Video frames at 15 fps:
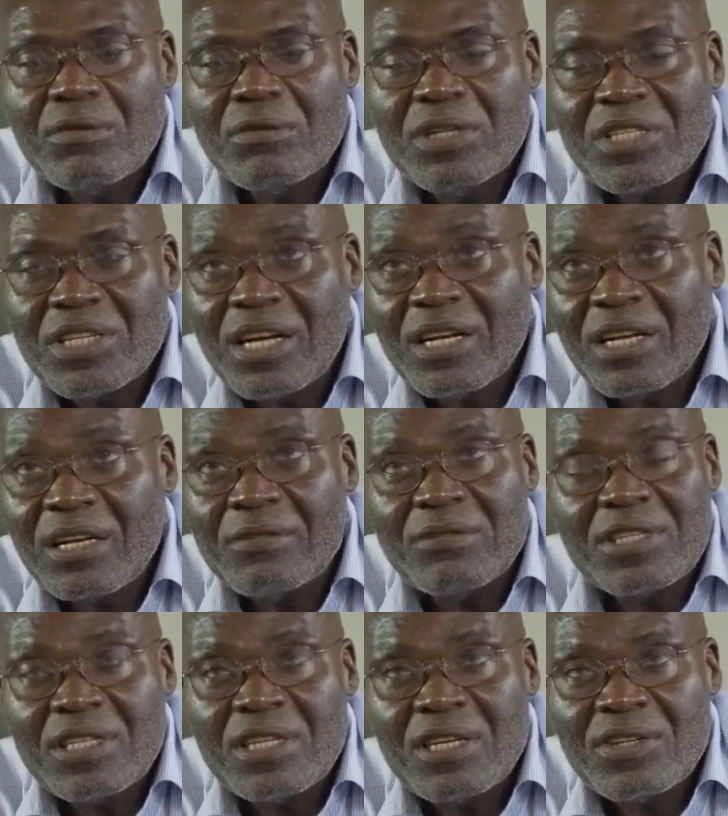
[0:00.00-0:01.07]
which I
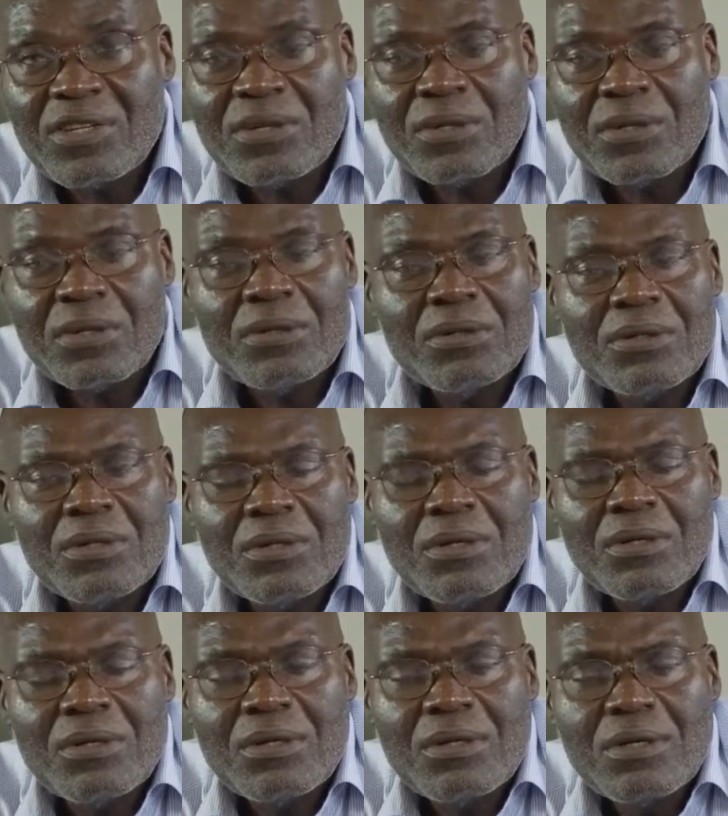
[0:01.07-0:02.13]
left years ago.
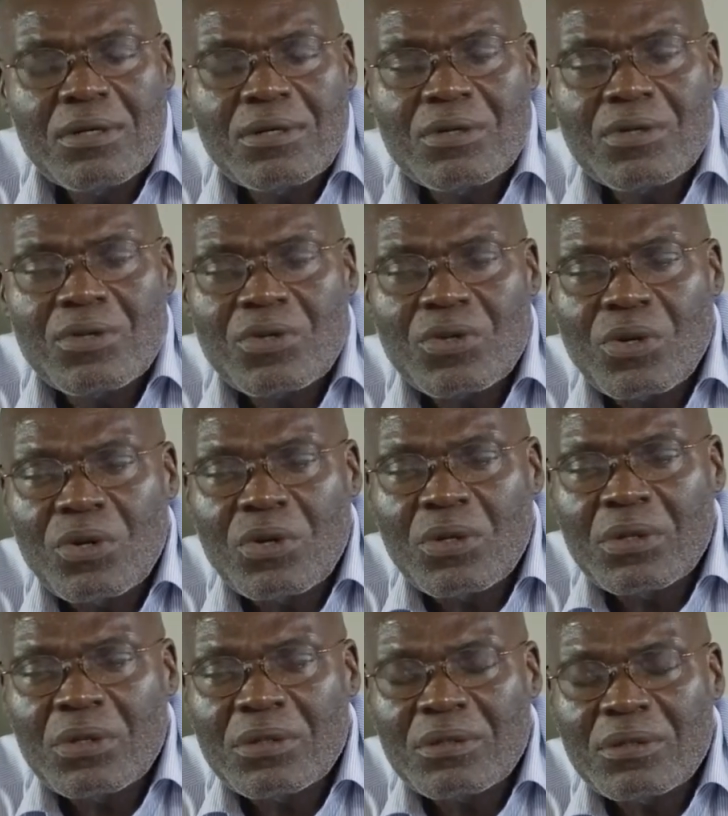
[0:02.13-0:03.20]

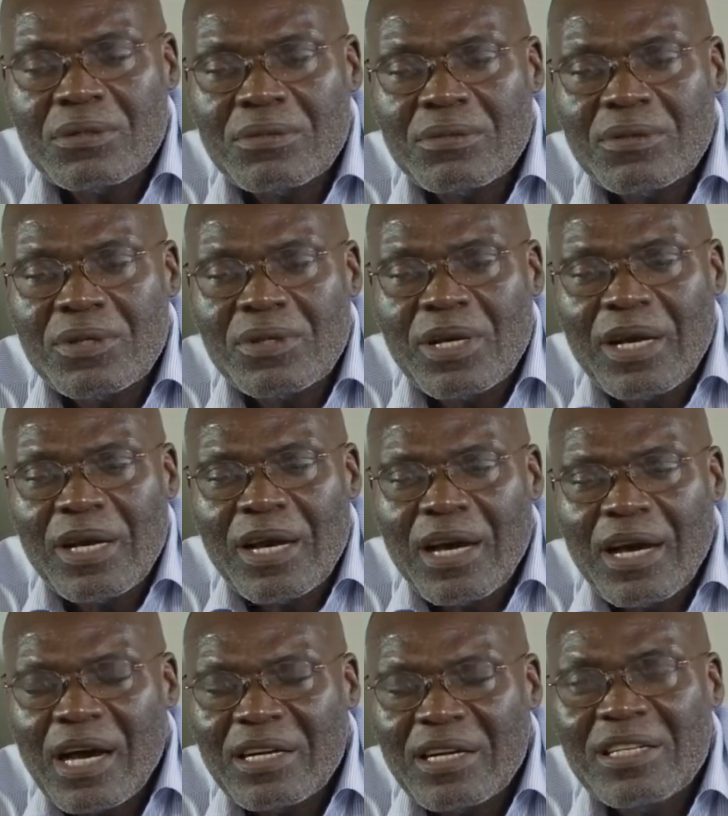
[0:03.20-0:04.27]
So
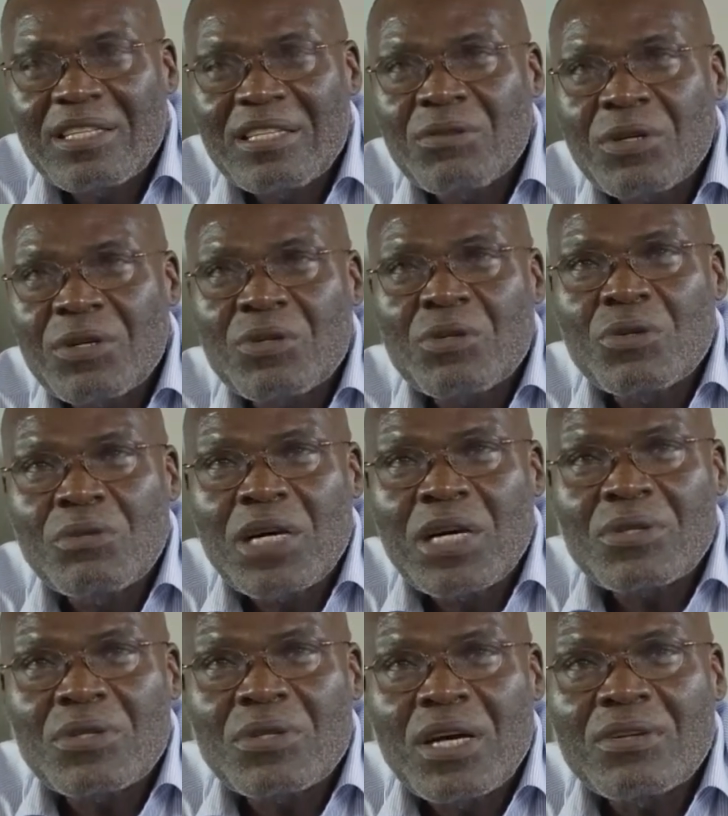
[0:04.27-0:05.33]
I really didn't want to go
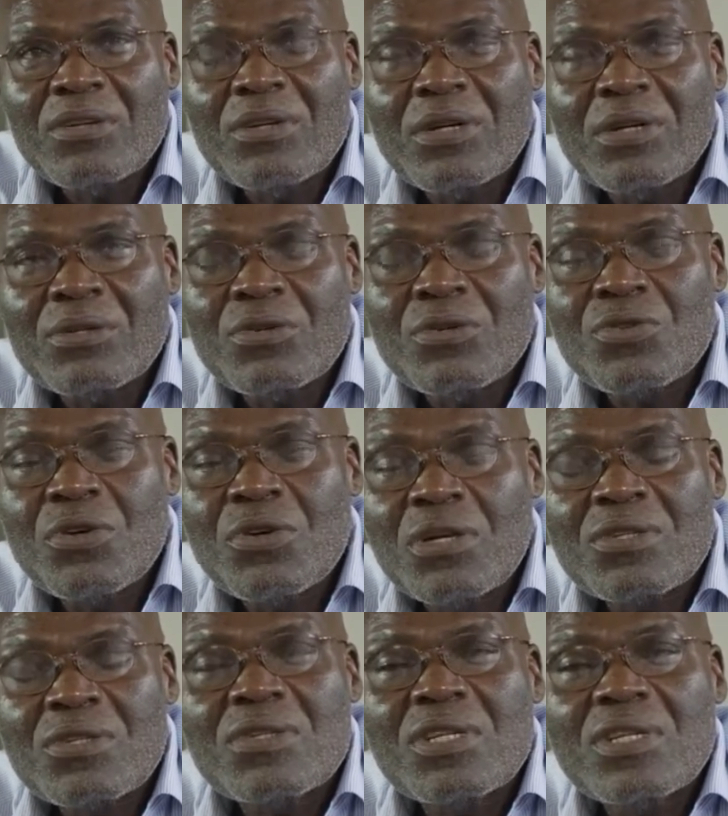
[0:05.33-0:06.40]
back to those
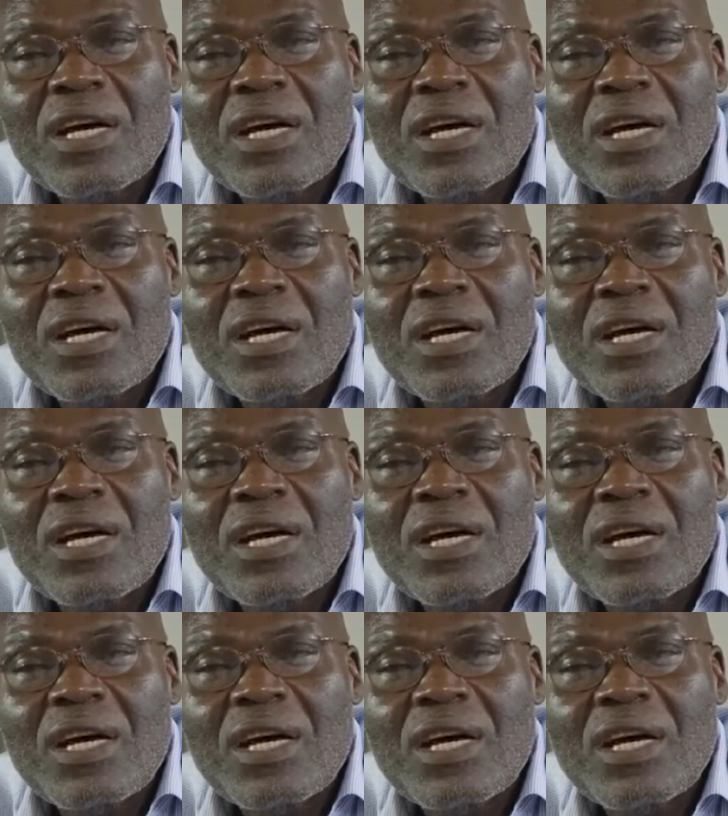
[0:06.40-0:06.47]
drugs,